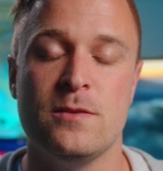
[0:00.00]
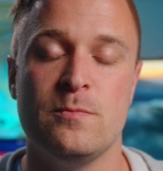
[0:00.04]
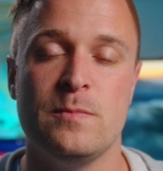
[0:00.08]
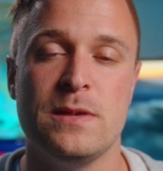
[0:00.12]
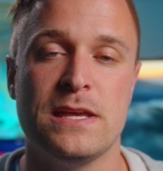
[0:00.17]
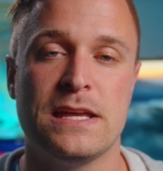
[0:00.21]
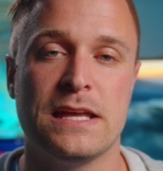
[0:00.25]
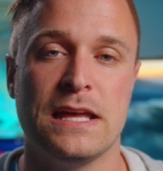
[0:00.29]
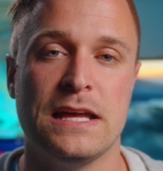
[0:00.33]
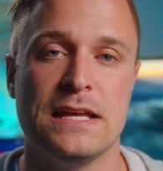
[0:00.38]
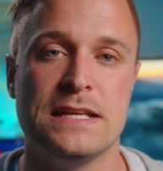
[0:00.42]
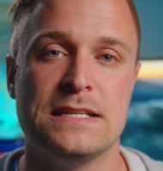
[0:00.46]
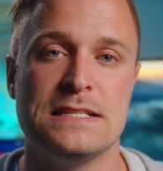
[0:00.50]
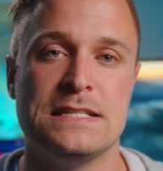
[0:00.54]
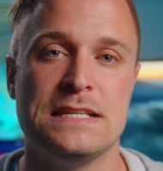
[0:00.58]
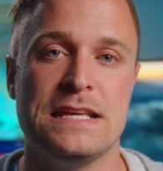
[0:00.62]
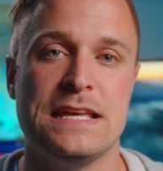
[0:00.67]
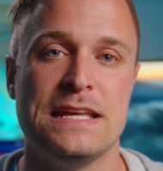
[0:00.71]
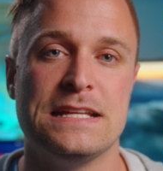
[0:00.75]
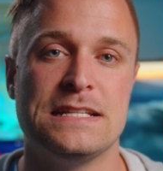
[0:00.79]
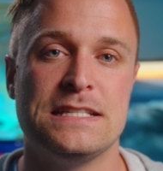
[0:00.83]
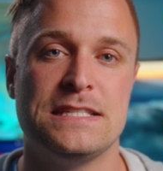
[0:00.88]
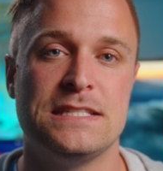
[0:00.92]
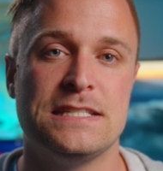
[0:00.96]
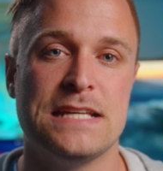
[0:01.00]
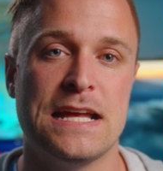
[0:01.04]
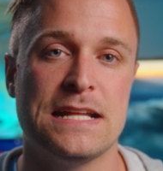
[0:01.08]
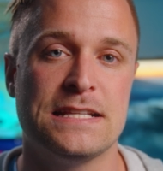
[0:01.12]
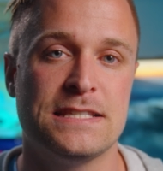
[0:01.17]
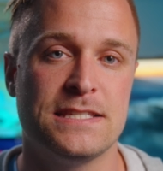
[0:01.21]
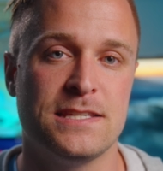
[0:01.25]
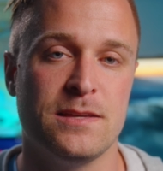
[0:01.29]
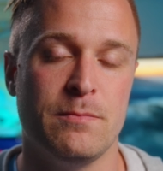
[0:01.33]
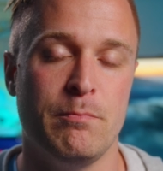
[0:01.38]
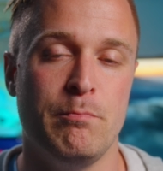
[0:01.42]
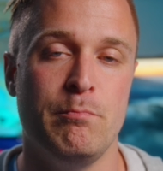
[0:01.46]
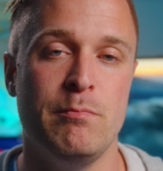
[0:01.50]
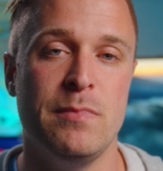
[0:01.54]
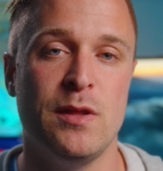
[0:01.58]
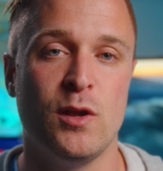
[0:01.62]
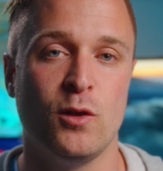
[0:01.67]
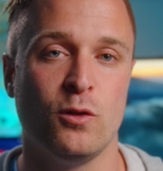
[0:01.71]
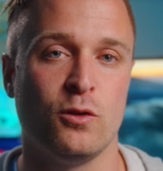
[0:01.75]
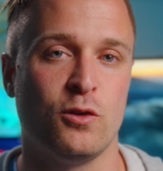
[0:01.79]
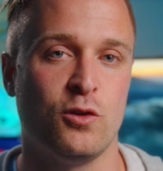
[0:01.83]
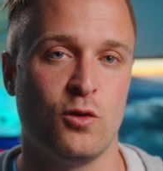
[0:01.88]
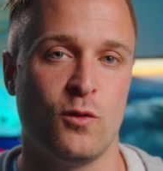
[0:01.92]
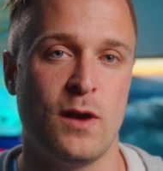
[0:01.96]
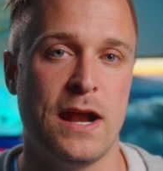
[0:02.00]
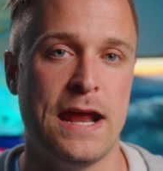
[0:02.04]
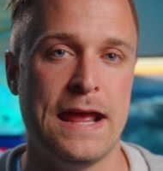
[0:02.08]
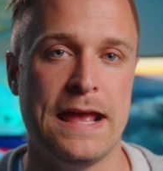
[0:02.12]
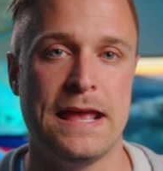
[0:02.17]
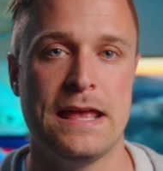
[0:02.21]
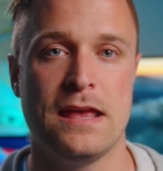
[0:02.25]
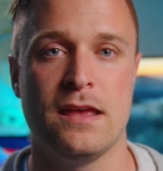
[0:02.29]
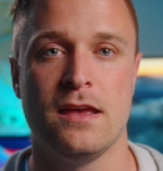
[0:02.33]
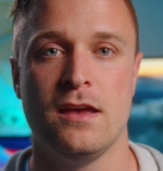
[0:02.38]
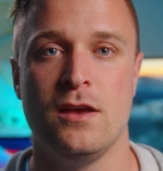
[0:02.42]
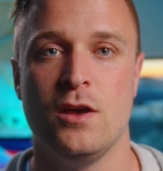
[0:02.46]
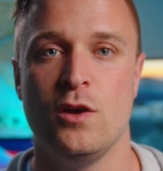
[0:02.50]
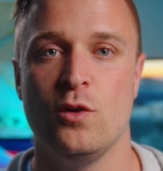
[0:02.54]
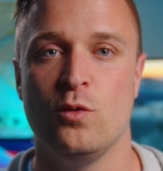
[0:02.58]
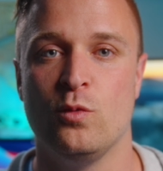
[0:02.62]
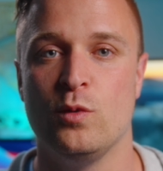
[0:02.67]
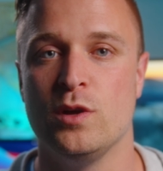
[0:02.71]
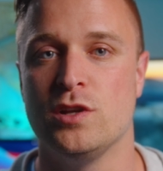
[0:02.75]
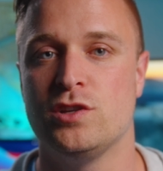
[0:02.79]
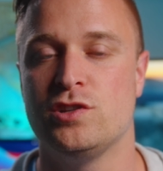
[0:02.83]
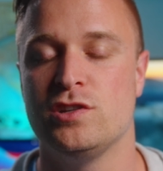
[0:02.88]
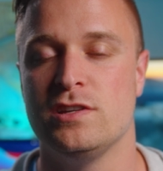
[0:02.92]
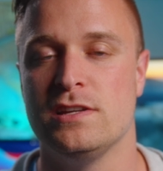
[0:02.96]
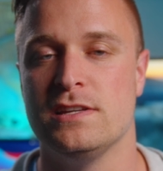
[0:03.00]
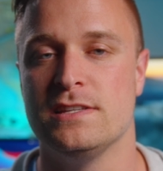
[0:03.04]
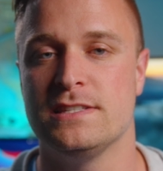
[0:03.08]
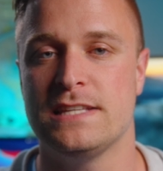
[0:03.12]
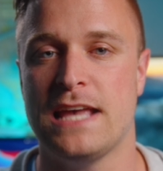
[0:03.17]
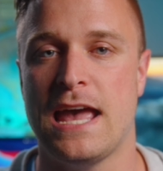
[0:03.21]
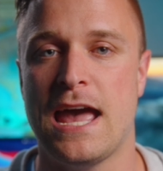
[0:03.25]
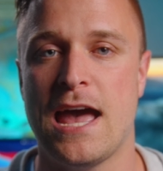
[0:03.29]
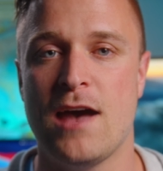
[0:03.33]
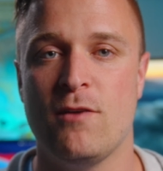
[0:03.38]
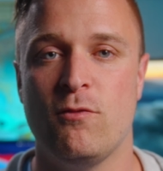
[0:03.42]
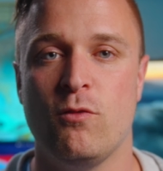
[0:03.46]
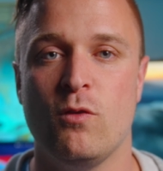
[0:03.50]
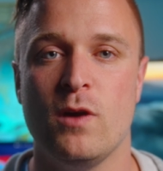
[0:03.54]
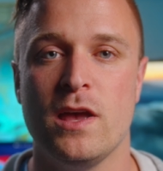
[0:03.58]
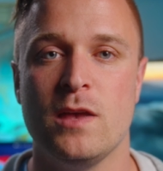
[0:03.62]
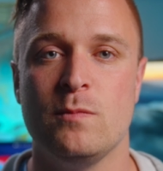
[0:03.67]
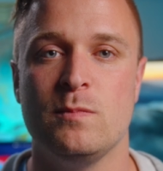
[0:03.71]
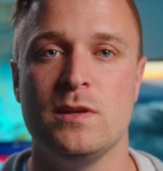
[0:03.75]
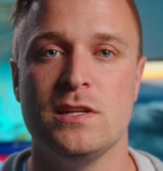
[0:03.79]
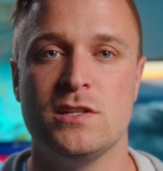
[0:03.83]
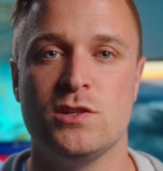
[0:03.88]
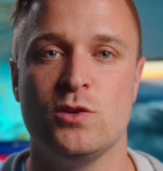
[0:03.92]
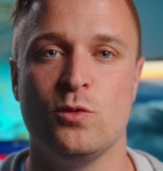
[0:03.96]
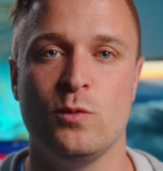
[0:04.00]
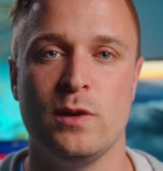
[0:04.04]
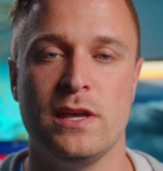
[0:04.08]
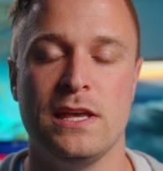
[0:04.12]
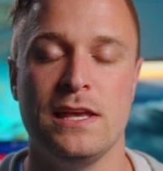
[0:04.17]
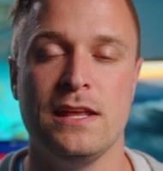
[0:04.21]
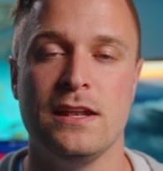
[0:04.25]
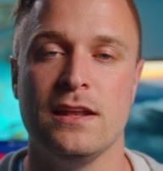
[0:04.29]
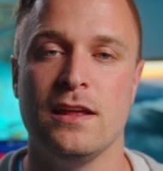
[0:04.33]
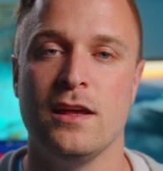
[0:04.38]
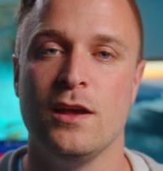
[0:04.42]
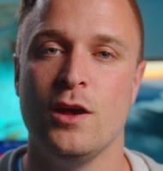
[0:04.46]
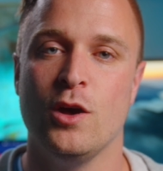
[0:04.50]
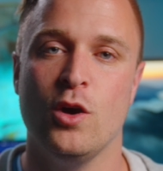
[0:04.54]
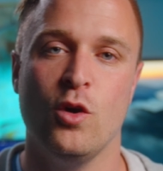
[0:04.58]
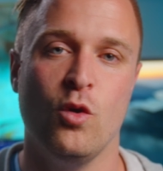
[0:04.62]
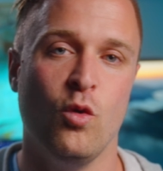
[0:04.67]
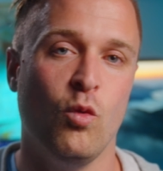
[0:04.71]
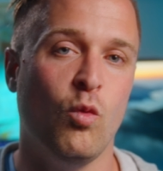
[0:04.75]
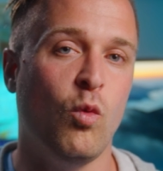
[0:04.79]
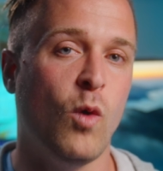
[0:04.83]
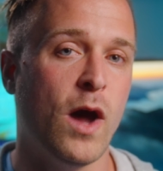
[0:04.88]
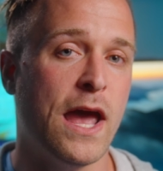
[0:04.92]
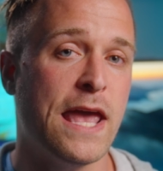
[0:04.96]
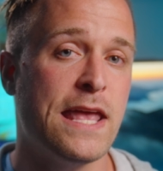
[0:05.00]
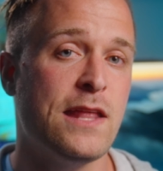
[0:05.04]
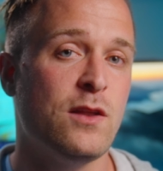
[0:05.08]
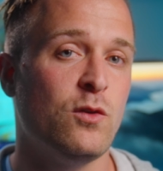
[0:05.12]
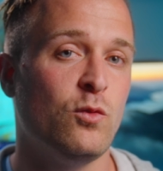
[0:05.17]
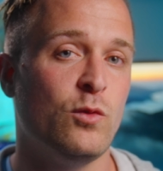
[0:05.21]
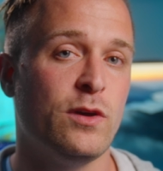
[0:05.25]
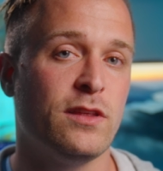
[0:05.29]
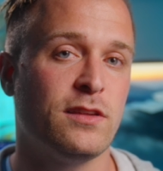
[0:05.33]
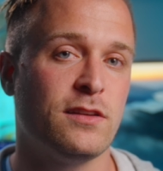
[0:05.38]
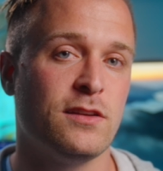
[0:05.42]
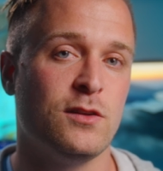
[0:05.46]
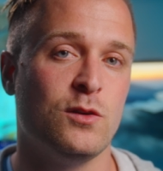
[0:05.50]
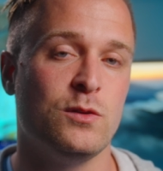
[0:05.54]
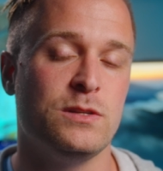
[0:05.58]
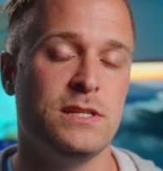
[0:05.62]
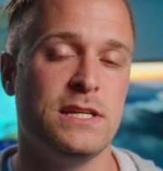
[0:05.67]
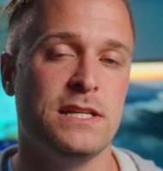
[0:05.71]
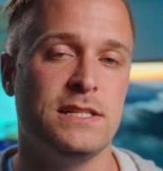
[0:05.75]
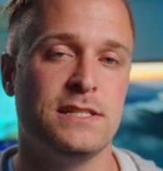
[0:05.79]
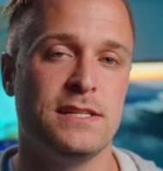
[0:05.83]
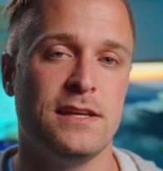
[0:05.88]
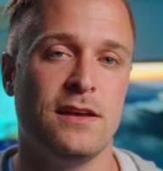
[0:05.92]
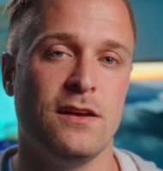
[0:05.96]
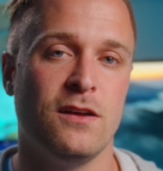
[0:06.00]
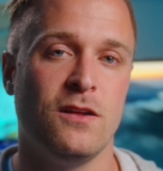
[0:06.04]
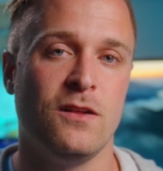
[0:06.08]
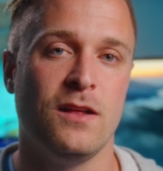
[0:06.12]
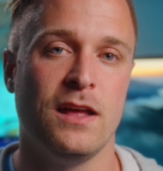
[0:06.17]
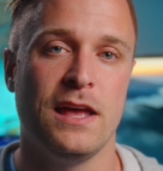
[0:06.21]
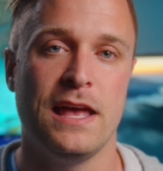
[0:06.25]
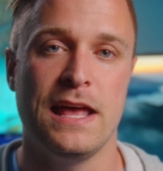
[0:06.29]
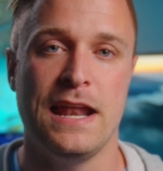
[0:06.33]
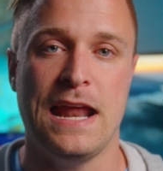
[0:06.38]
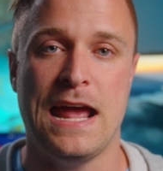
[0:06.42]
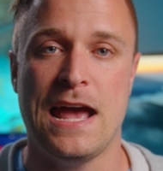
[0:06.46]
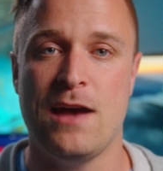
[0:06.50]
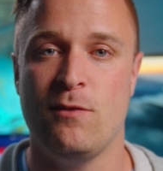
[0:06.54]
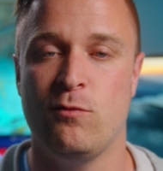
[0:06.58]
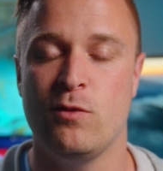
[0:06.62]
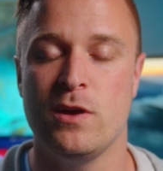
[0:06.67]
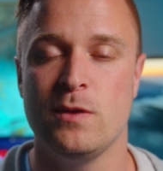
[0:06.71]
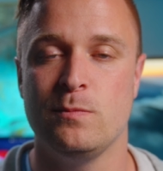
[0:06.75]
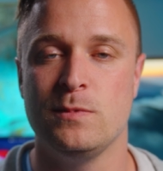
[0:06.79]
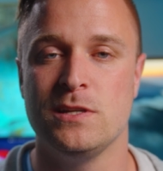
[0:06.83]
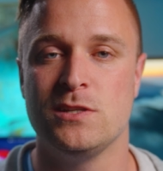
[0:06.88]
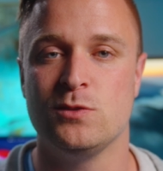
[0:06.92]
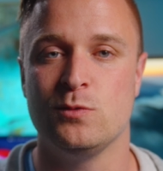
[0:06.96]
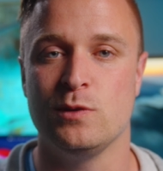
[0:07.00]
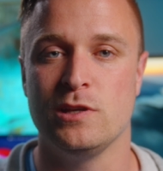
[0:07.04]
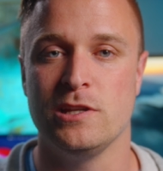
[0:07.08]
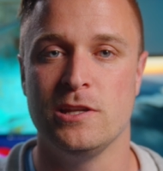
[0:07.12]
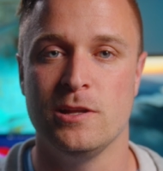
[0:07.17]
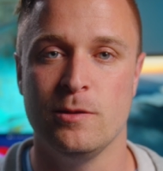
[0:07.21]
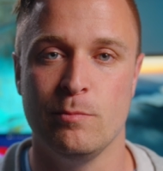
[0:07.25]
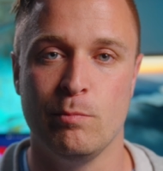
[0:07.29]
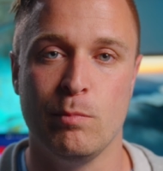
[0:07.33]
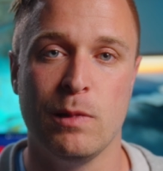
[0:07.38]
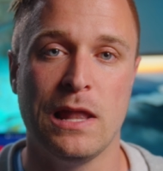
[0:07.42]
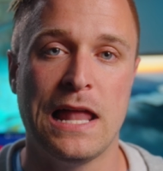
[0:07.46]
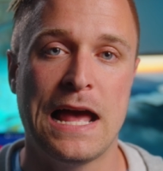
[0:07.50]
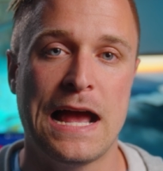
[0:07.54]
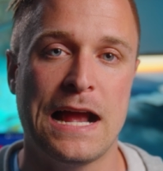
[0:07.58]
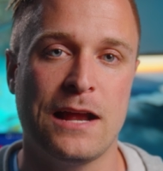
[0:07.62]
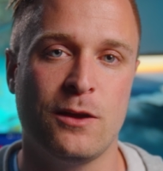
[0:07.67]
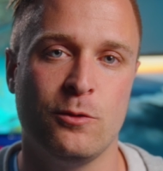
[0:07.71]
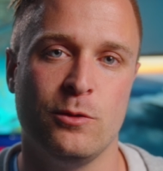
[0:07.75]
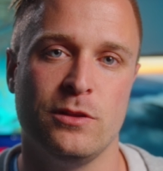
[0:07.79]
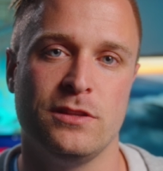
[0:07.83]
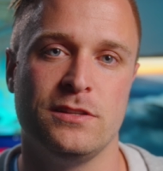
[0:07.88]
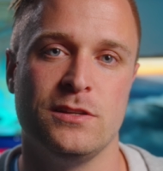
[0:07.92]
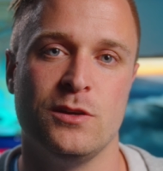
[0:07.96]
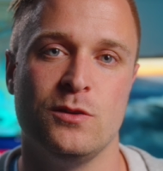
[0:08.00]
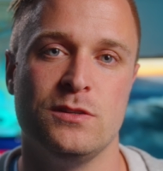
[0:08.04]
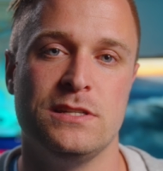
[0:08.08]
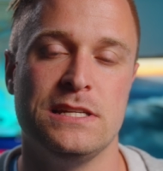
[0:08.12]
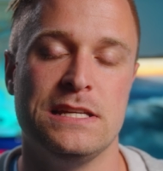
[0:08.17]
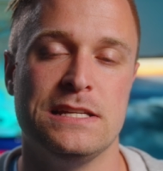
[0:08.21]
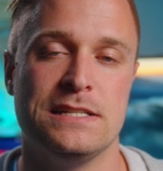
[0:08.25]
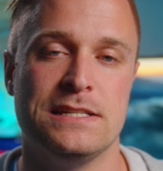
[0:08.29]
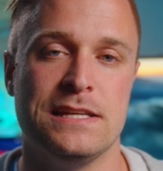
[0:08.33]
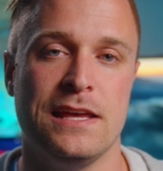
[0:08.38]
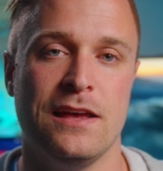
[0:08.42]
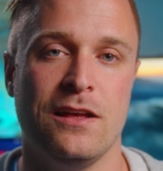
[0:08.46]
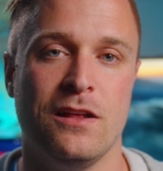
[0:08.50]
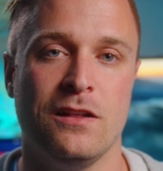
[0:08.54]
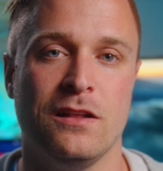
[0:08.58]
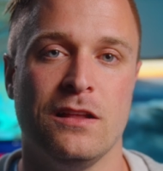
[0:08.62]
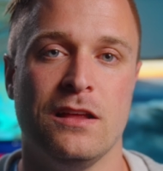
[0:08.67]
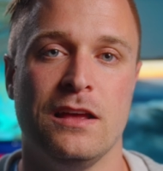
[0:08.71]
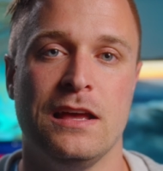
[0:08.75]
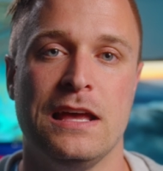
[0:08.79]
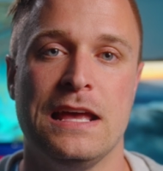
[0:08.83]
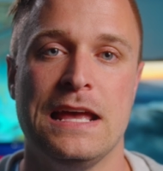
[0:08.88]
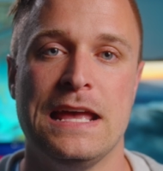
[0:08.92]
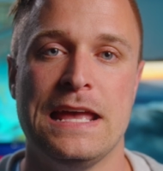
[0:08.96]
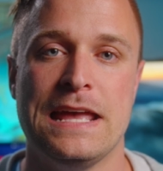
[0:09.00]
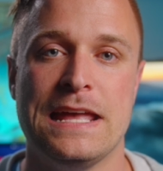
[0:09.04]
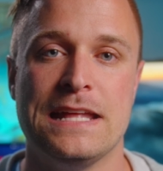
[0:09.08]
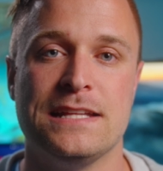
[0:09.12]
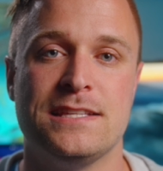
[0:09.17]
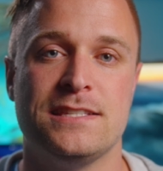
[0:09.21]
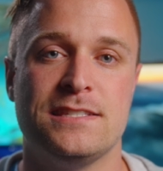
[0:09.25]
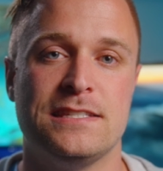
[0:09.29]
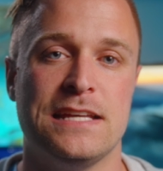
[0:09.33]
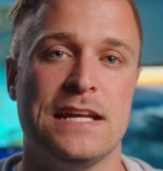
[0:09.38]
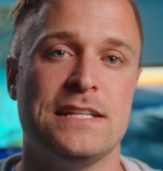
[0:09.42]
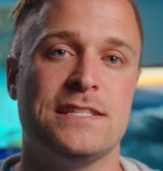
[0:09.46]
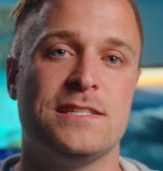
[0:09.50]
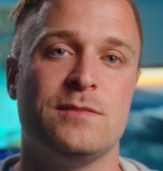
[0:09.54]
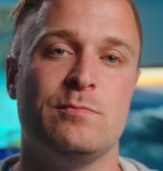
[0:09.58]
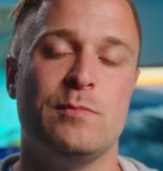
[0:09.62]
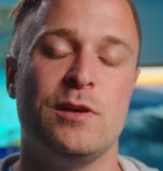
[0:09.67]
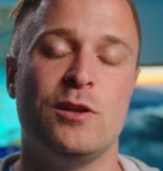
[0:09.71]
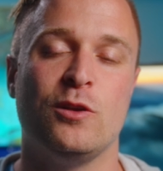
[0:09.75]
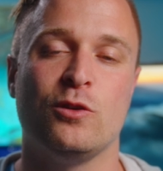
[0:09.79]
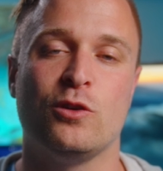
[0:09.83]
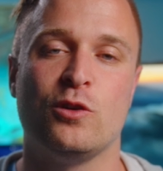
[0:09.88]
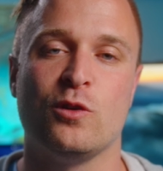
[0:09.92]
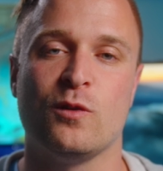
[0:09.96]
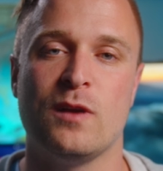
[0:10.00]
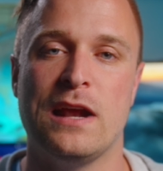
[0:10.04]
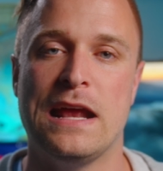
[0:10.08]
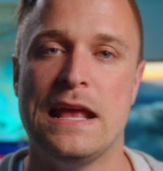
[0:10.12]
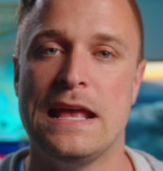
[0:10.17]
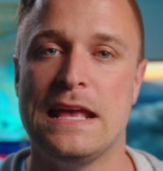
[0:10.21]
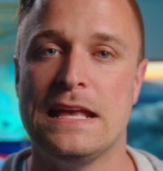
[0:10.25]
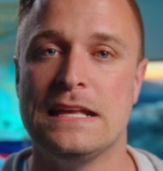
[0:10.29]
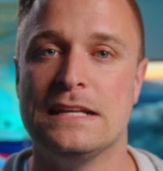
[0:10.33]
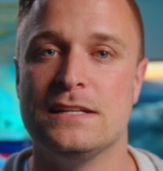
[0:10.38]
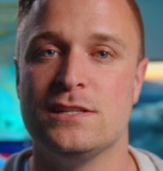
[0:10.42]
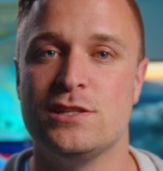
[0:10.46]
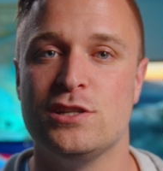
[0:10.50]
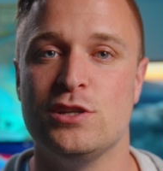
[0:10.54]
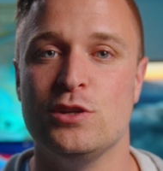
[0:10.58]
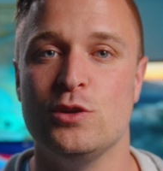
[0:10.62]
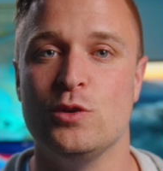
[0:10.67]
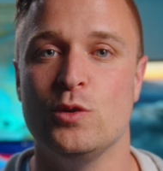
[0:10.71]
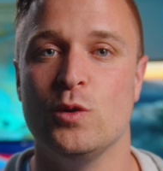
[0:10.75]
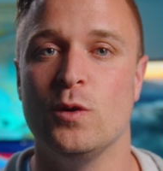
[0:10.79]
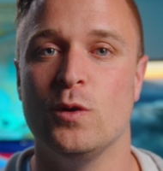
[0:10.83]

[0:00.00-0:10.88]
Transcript: because it sets middle gray, which is halfway between white with no detail and halfway between black with no detail. It sets middle gray to